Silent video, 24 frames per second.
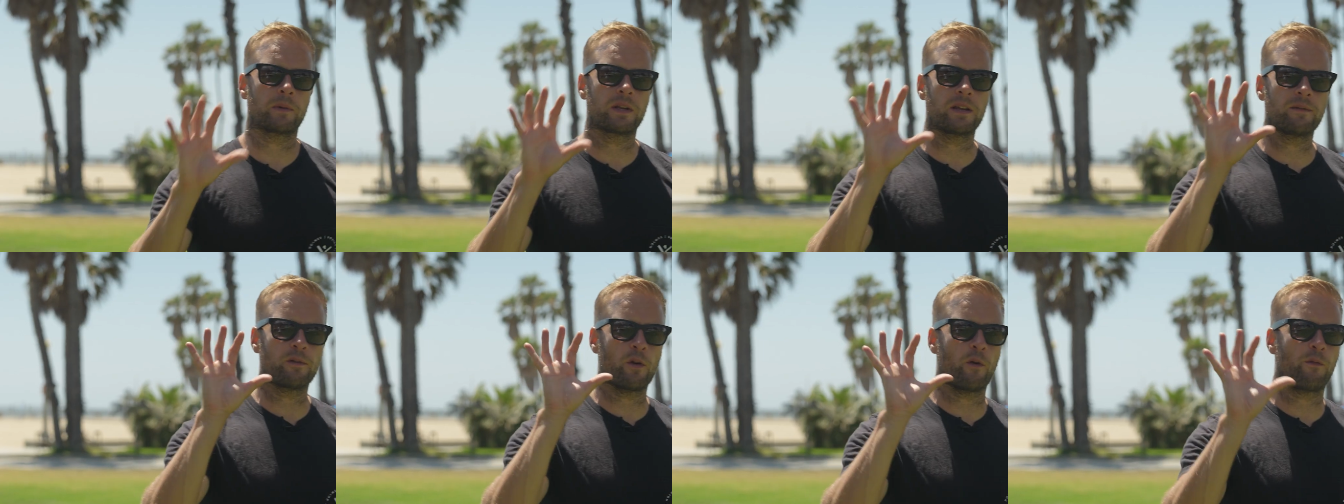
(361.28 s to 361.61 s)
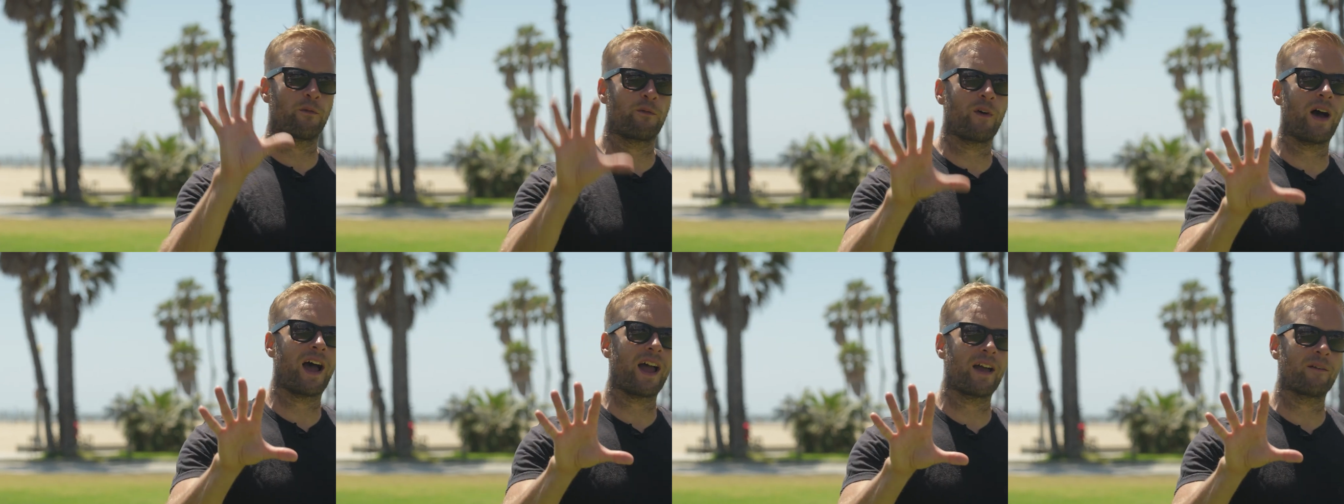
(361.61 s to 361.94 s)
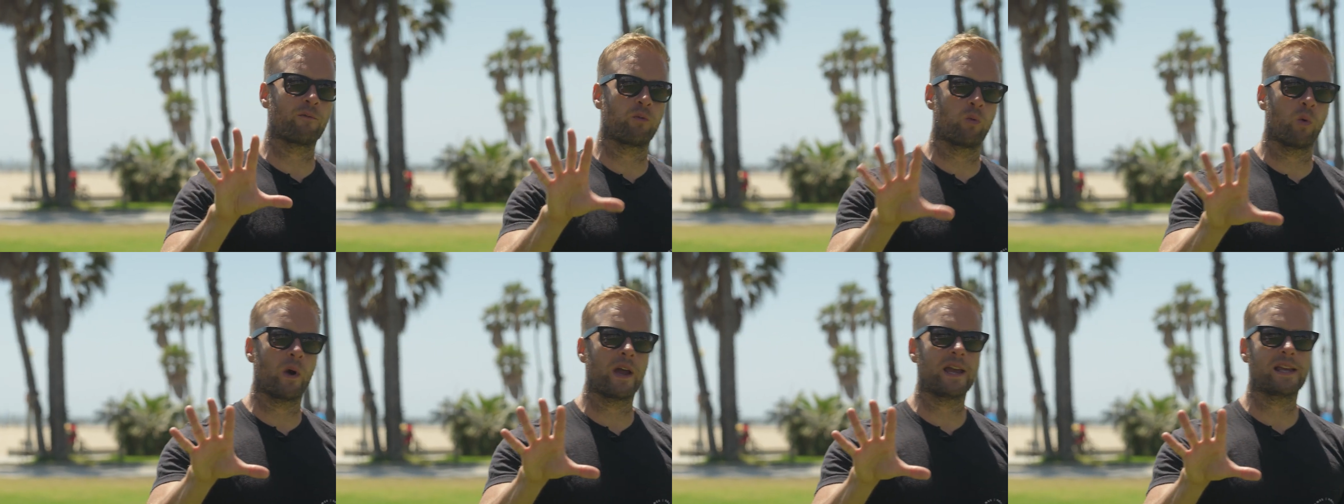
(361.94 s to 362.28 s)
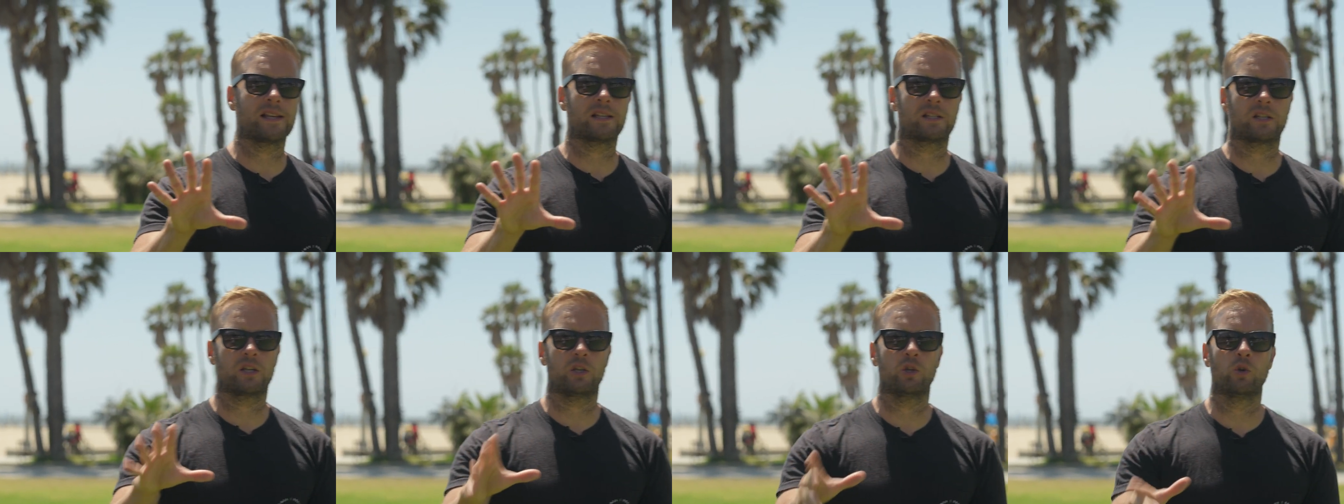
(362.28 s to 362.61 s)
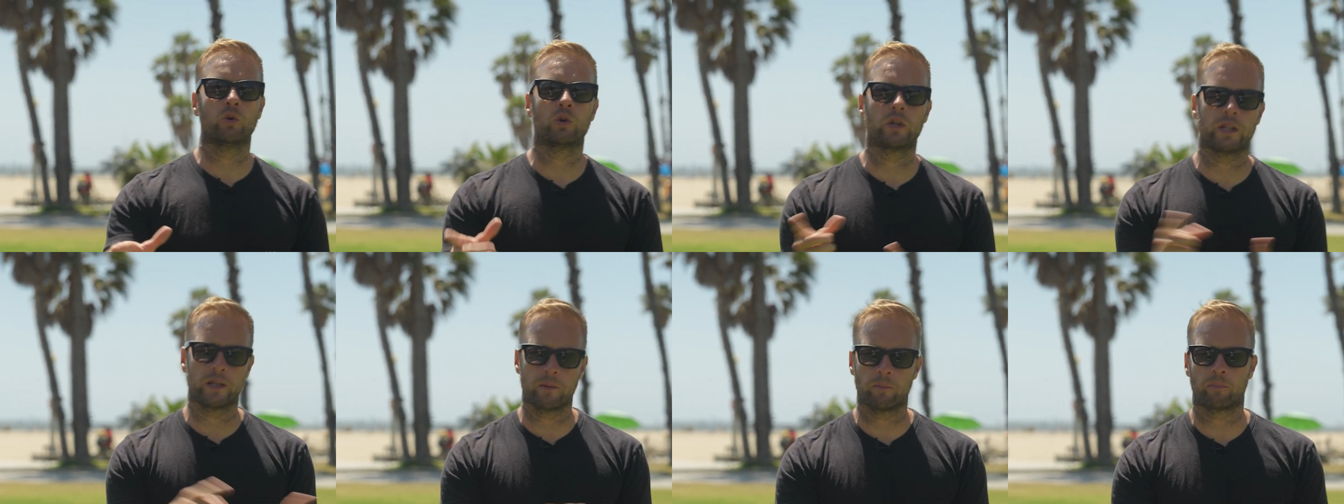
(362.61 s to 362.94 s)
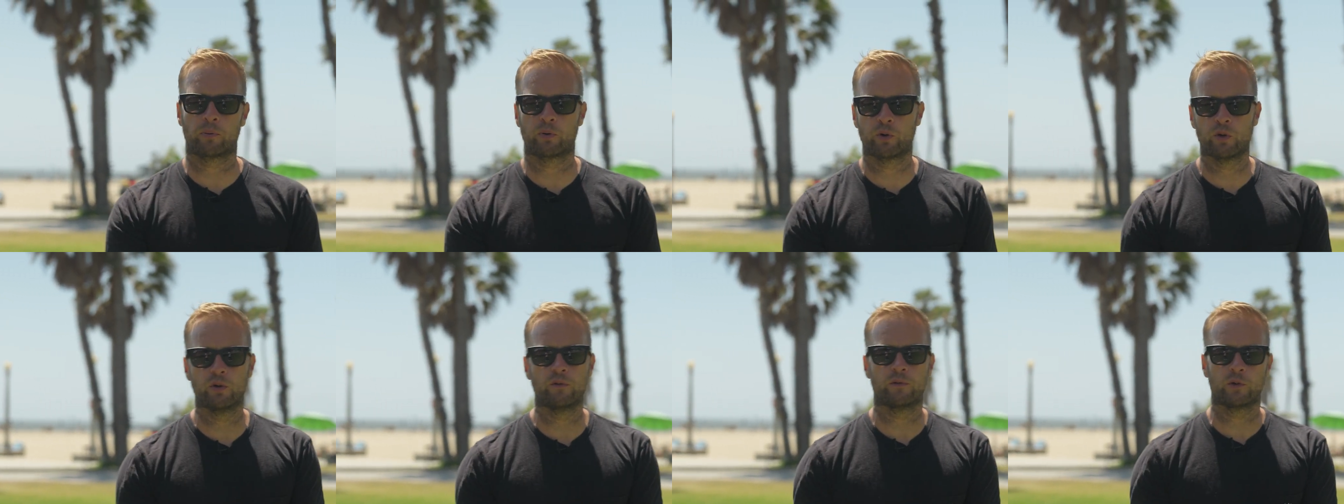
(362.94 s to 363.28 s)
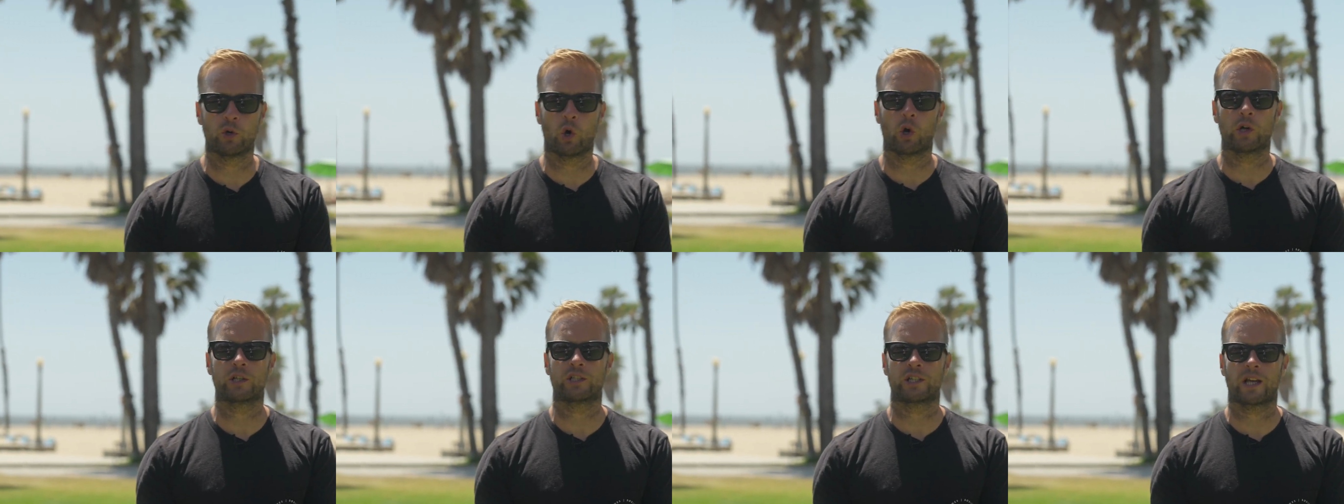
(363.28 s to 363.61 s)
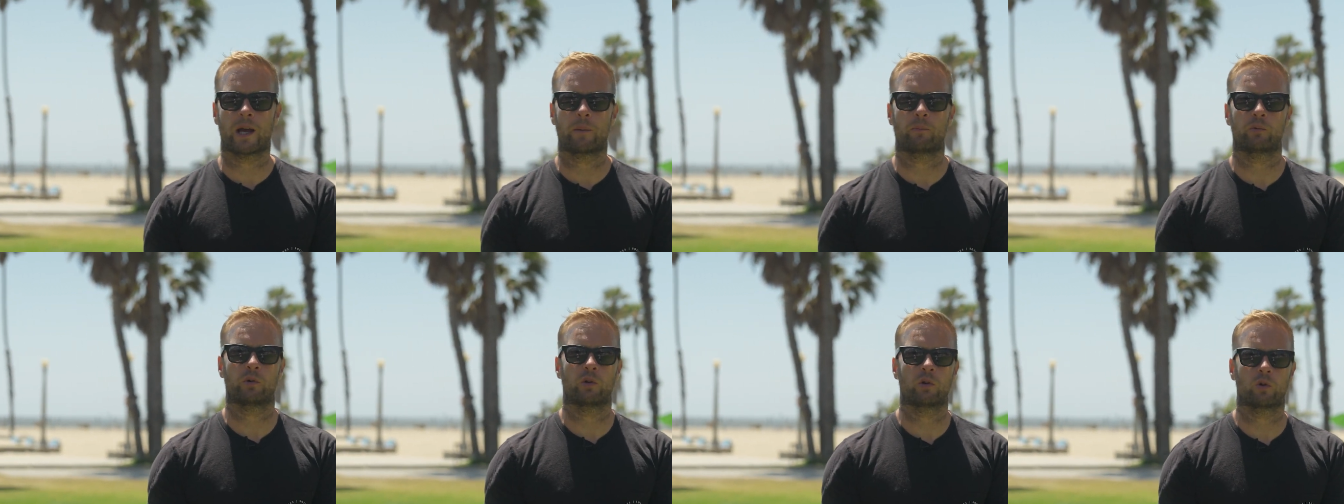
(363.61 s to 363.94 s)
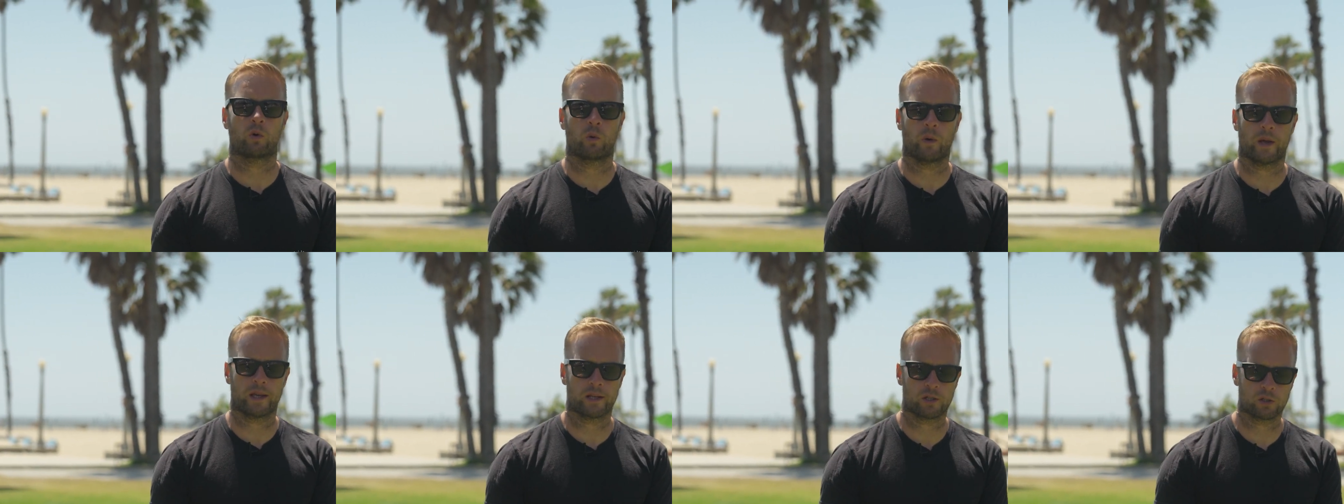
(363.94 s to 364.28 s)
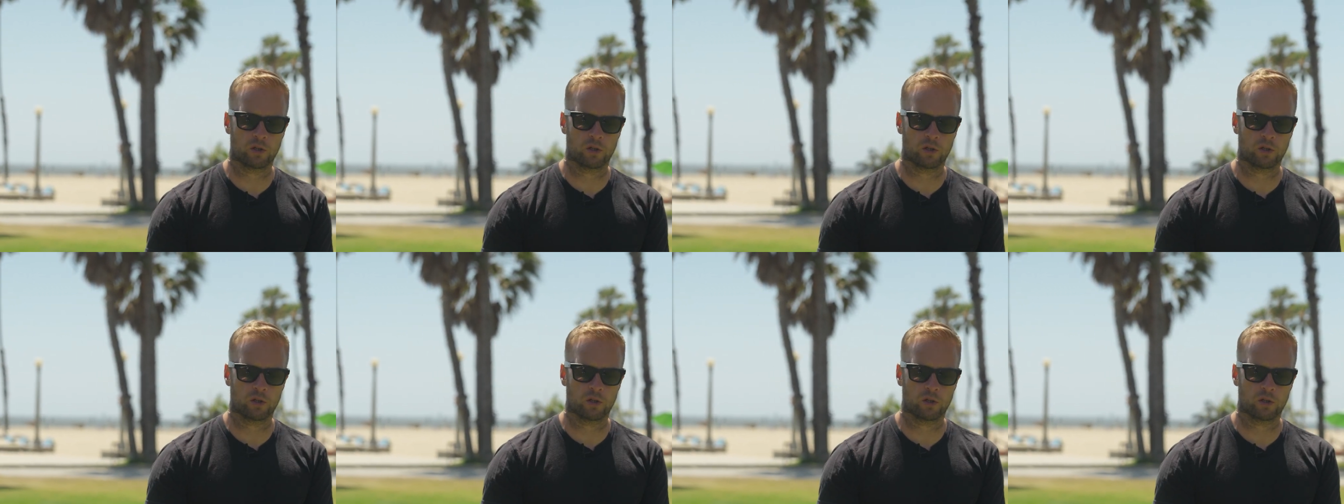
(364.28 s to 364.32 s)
going to give you 5 ways that you can improve your jab real quick.